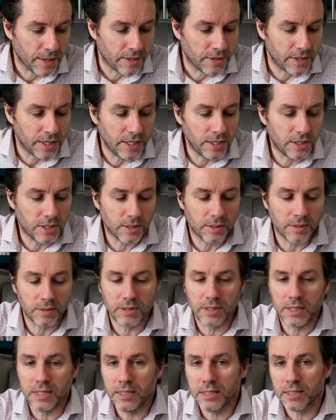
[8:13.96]
These are
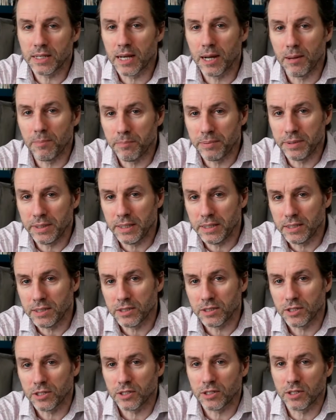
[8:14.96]
companies
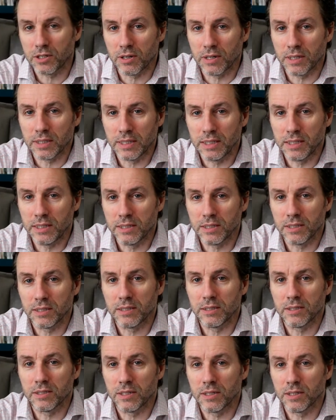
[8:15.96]
and societies
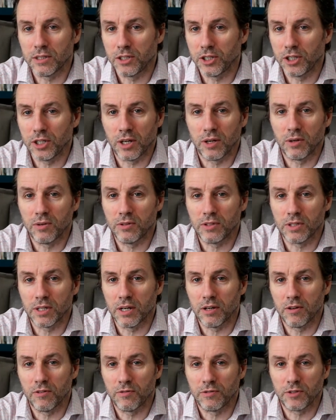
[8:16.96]
and shows that
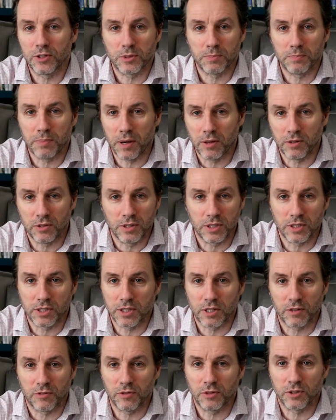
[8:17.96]
have just posted
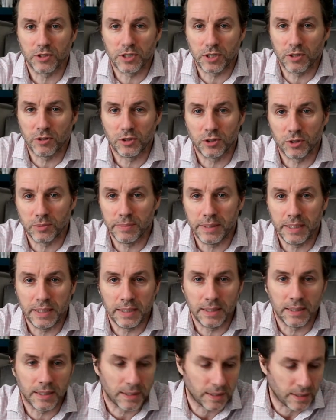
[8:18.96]
stuff on social
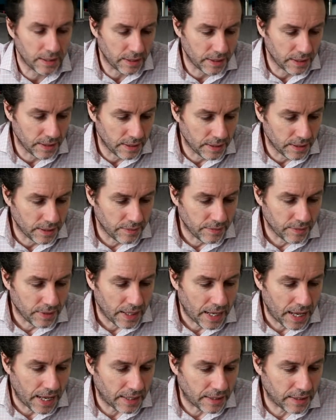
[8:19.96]
media
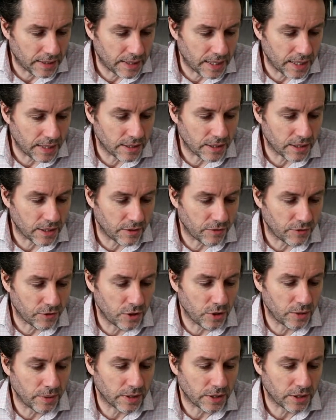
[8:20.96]
and sent stuff
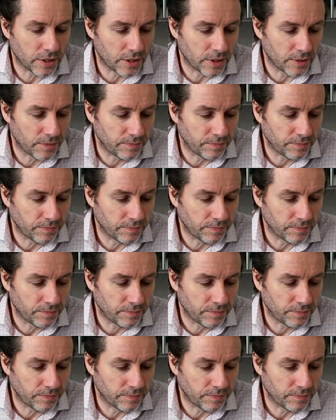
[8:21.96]
to us.